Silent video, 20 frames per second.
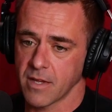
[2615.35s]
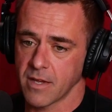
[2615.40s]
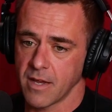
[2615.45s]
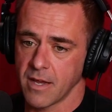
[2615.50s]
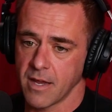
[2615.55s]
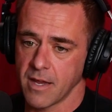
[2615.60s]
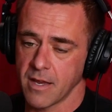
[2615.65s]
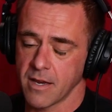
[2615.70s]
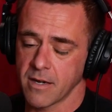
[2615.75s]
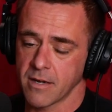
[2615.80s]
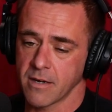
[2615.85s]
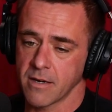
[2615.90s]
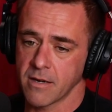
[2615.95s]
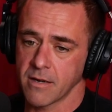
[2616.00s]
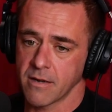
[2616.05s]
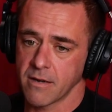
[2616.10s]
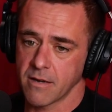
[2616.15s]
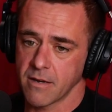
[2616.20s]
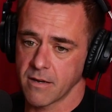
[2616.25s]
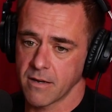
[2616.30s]
and
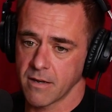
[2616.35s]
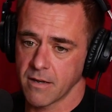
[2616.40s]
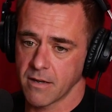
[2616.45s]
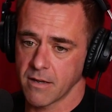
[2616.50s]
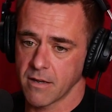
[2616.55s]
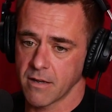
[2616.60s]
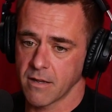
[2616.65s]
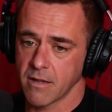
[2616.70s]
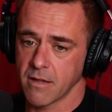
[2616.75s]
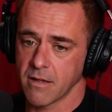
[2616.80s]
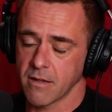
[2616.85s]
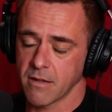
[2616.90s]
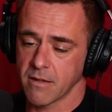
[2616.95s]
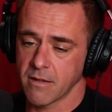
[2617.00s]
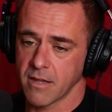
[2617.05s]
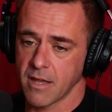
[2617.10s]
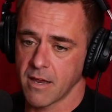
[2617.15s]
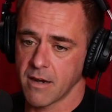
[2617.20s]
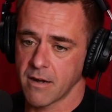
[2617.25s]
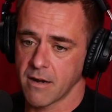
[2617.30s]

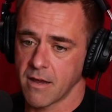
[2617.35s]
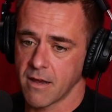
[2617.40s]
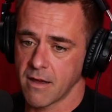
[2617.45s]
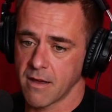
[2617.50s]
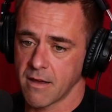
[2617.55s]
then